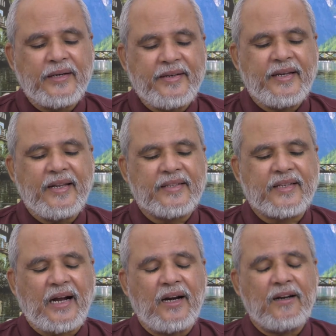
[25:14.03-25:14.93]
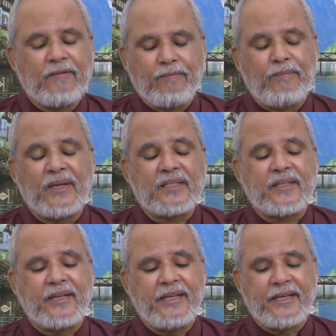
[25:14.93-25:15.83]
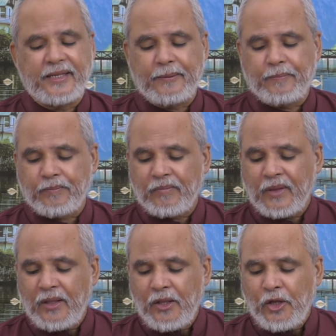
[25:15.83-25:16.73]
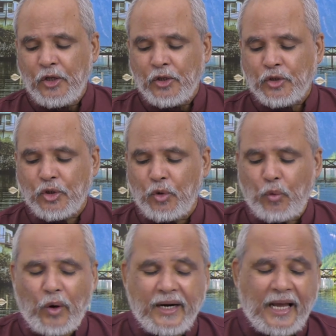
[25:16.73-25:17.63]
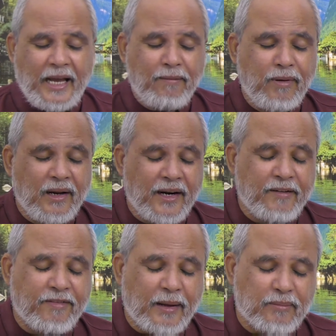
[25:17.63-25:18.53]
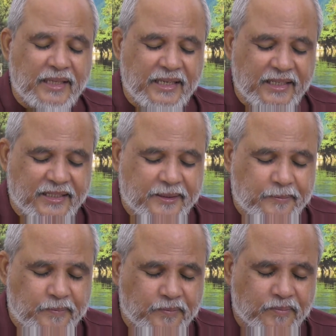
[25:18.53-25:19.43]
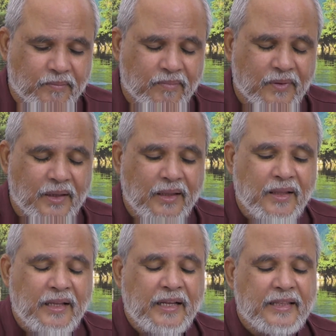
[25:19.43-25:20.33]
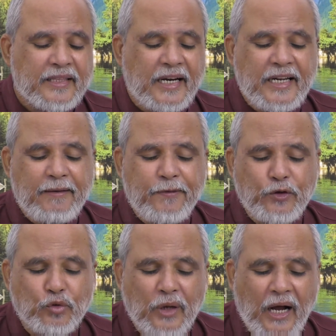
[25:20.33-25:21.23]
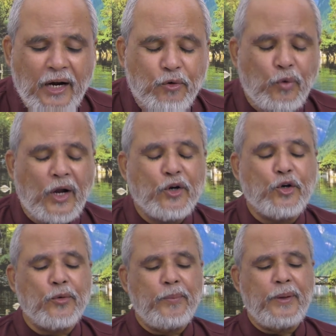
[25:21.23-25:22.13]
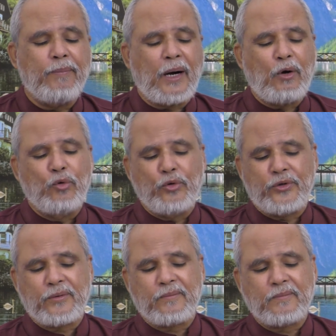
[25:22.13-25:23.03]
Deer is called musk deer. So what I have learned from this, that if you do not want to be bound,